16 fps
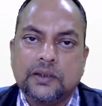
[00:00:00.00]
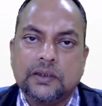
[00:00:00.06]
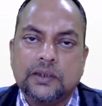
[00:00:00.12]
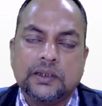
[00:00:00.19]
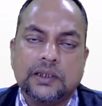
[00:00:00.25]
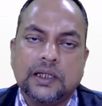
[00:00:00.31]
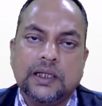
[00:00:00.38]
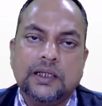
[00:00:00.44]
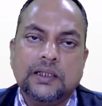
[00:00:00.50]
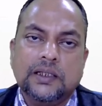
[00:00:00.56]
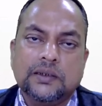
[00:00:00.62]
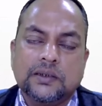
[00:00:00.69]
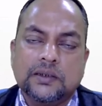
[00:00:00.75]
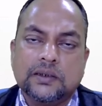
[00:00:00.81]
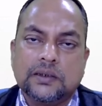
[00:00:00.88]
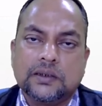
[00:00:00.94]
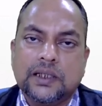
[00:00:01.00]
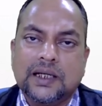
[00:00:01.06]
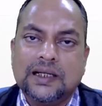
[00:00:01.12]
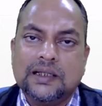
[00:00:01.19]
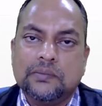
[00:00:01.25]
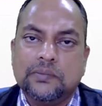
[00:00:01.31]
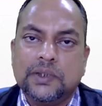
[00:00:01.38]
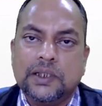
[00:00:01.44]
this age
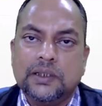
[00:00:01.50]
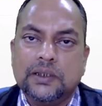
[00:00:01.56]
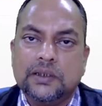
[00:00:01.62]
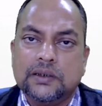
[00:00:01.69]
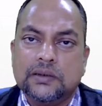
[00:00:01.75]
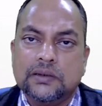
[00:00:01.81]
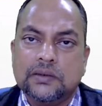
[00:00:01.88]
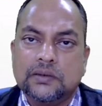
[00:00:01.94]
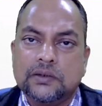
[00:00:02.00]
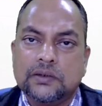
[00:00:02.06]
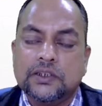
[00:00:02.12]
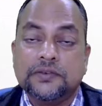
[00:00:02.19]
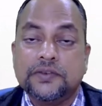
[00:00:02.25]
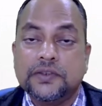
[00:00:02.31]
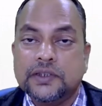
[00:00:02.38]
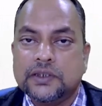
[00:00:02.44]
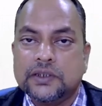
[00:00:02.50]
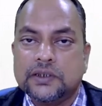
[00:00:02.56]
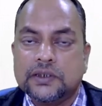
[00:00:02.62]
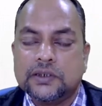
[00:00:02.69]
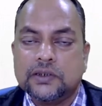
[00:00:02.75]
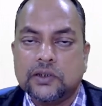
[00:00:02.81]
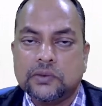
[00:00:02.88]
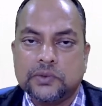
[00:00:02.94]
can bring
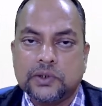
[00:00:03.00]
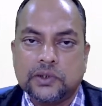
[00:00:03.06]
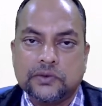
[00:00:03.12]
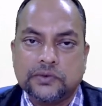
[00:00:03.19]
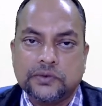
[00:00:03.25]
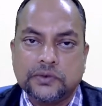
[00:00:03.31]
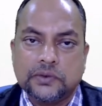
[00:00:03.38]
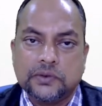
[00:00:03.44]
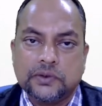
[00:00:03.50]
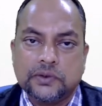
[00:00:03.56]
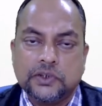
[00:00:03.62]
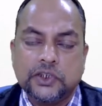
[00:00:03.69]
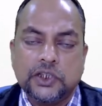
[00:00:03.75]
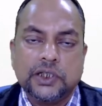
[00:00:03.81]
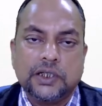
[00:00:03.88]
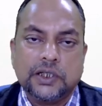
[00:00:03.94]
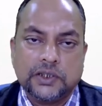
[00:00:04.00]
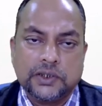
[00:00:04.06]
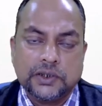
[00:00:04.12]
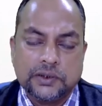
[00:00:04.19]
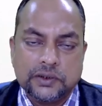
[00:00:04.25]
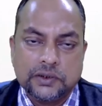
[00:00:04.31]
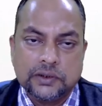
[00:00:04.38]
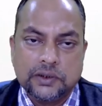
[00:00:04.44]
differences in terms of
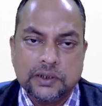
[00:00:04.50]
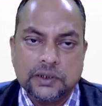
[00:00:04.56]
generations.